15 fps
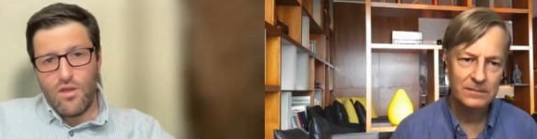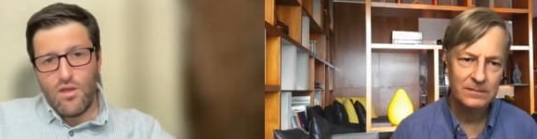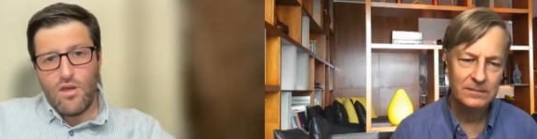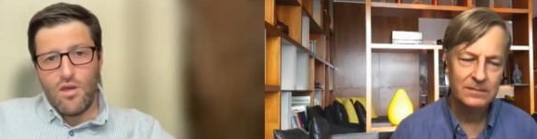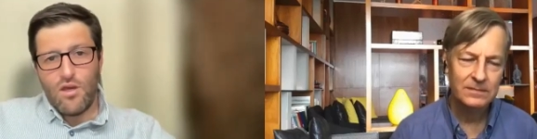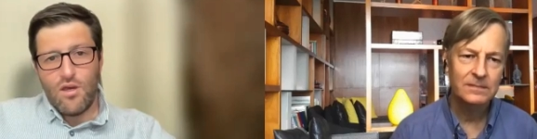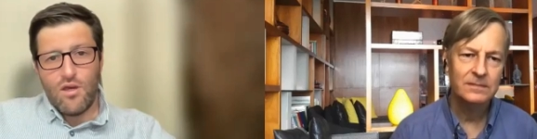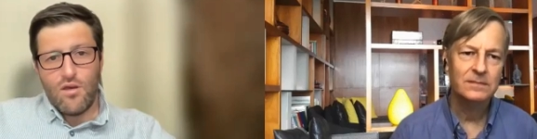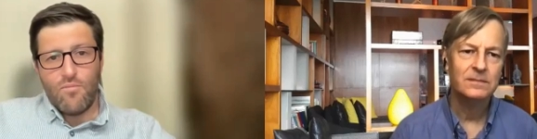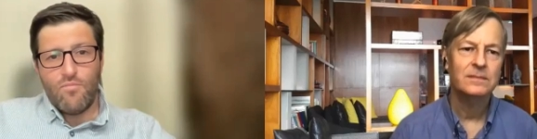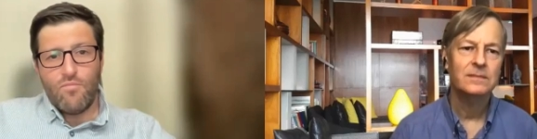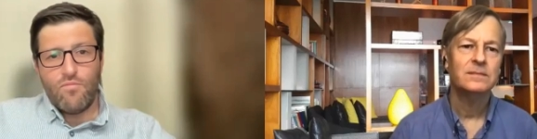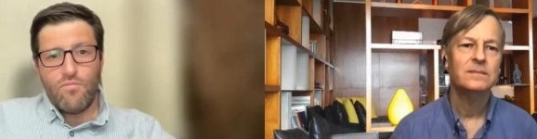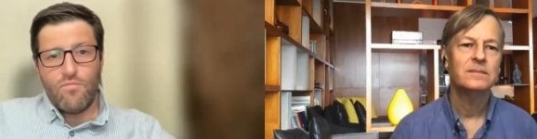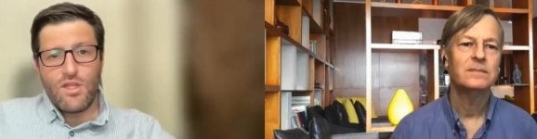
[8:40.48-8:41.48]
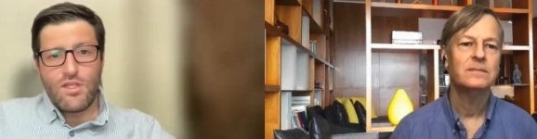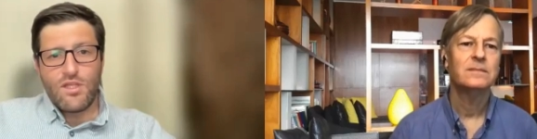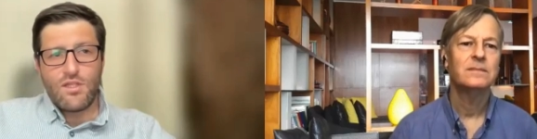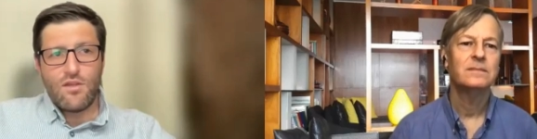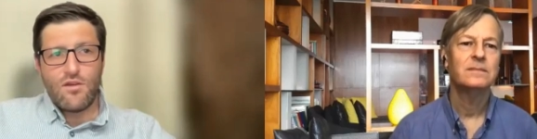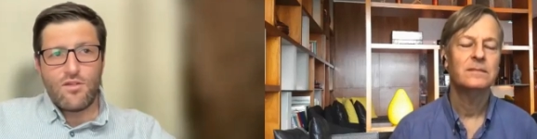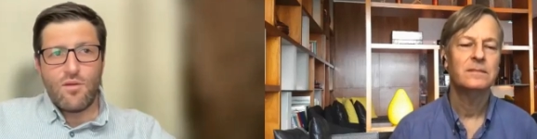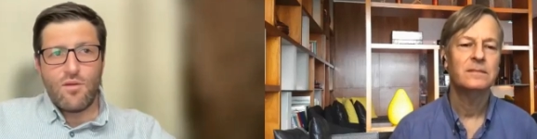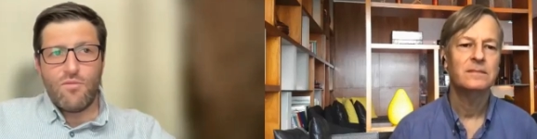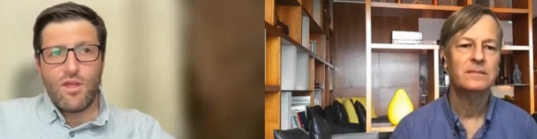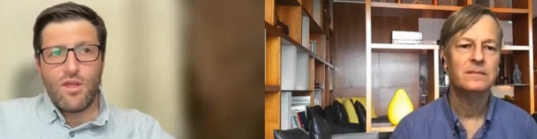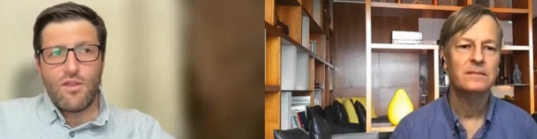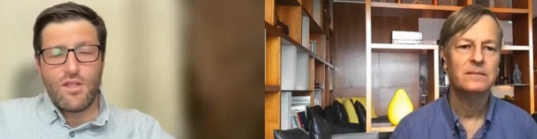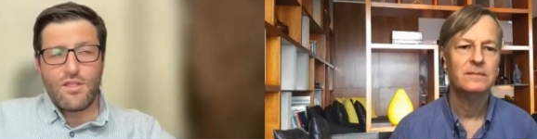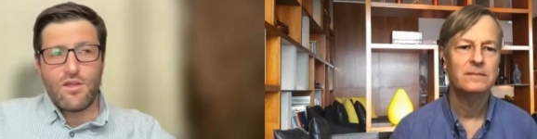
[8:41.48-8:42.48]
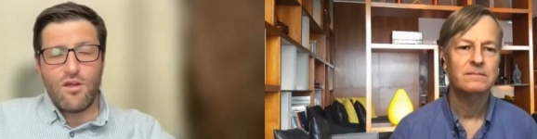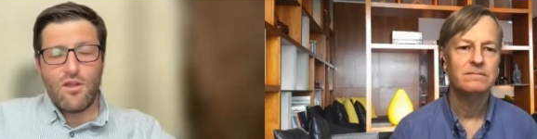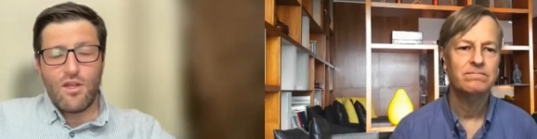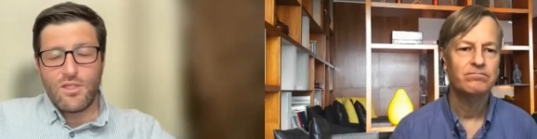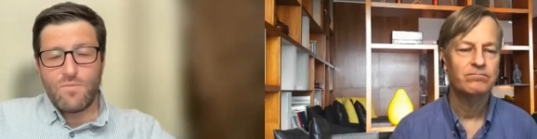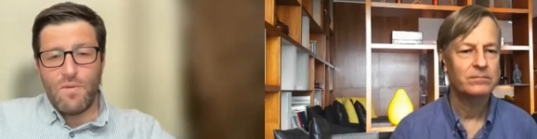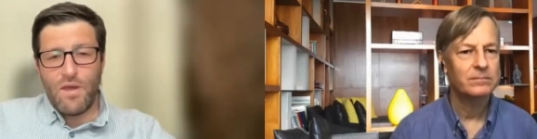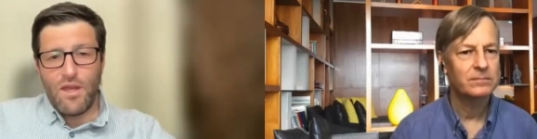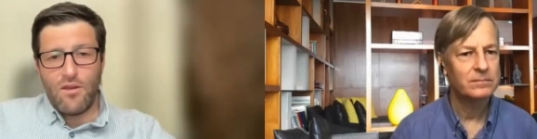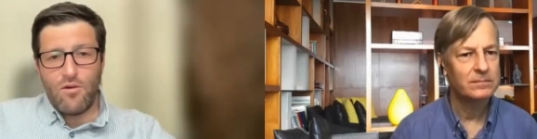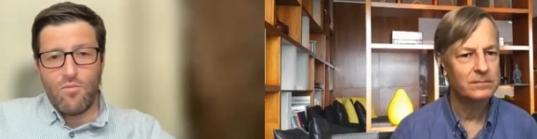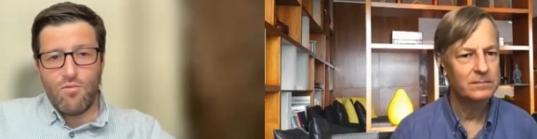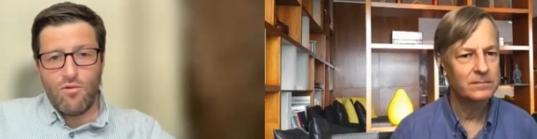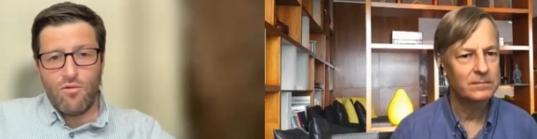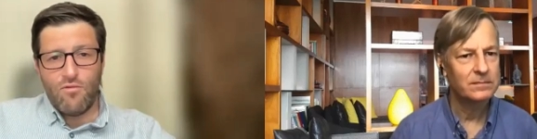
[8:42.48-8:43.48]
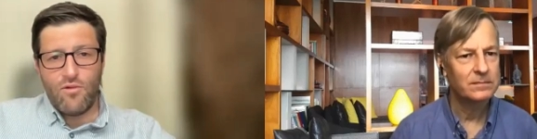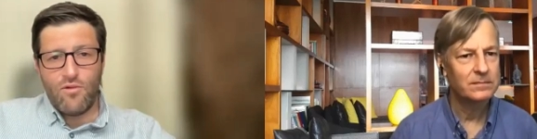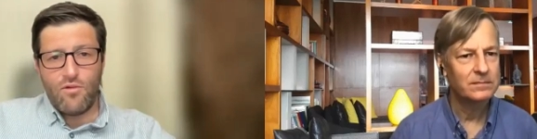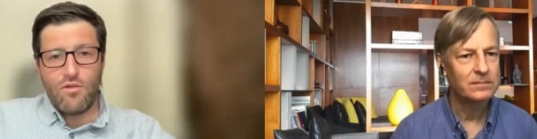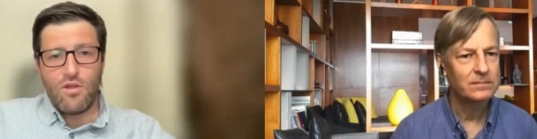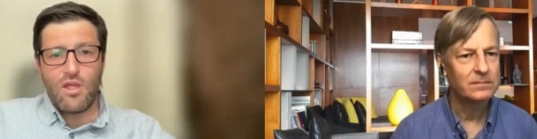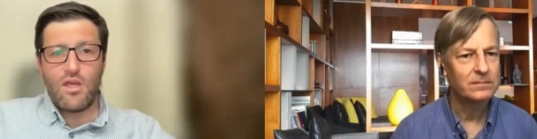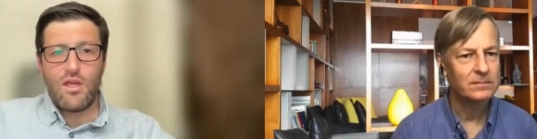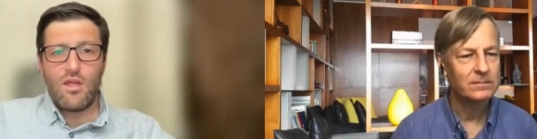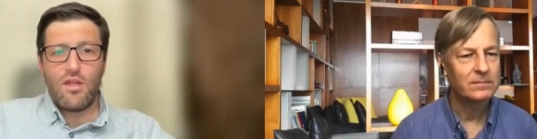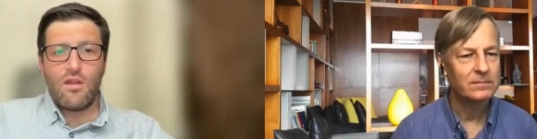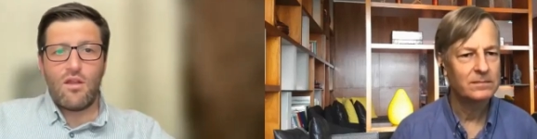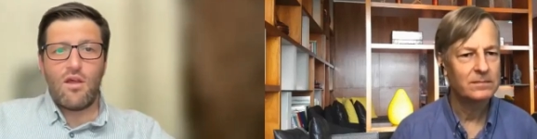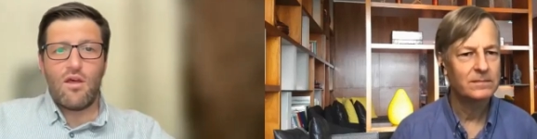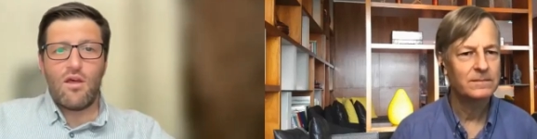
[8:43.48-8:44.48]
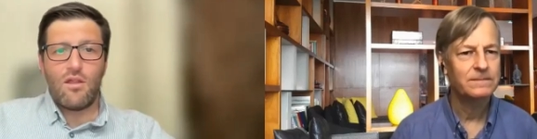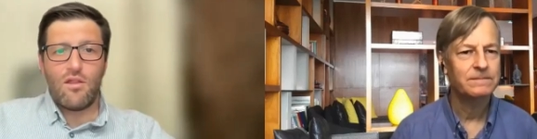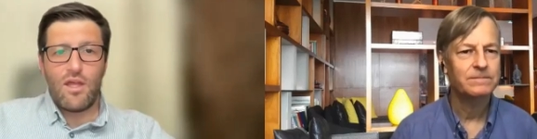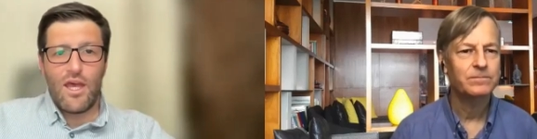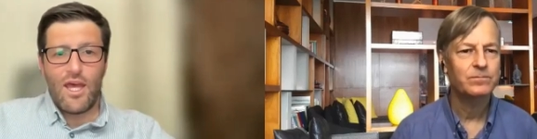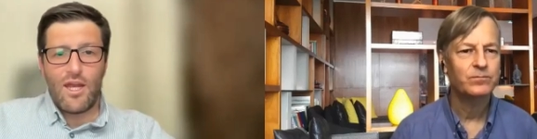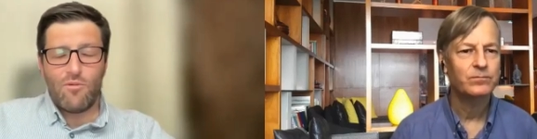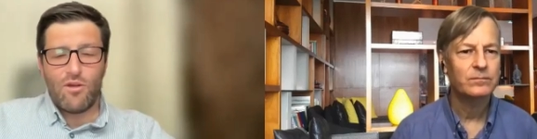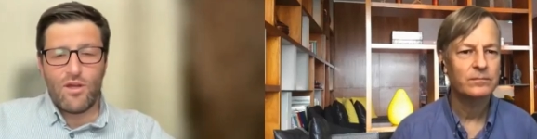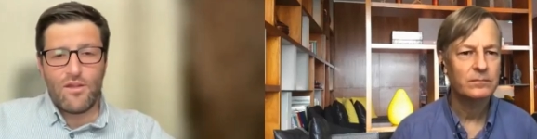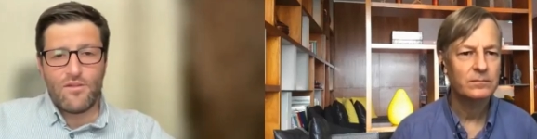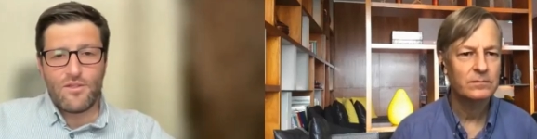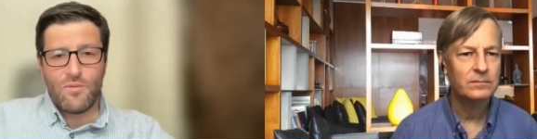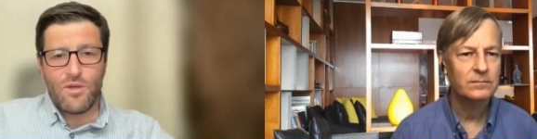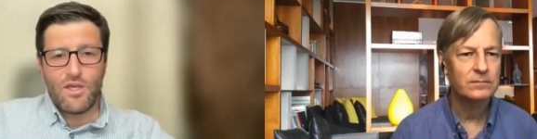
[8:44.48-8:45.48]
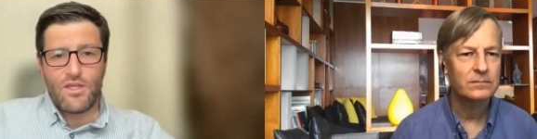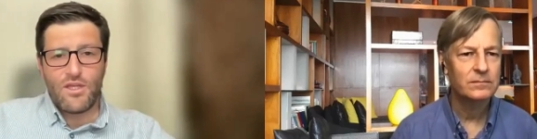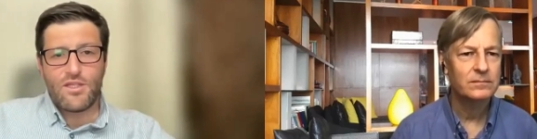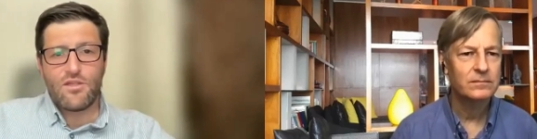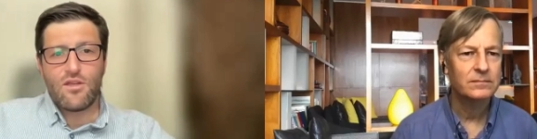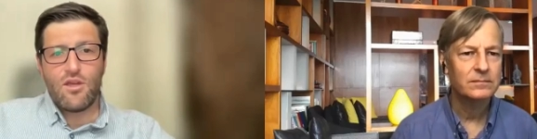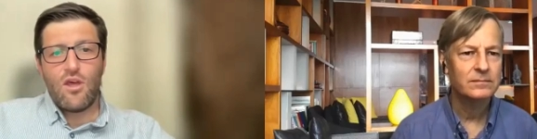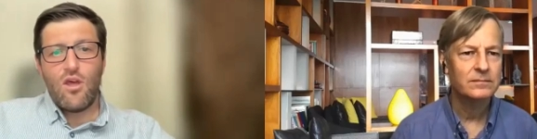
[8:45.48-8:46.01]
Speaker 1: Um, this there's something that's called expanded approval in uh, the animal health space,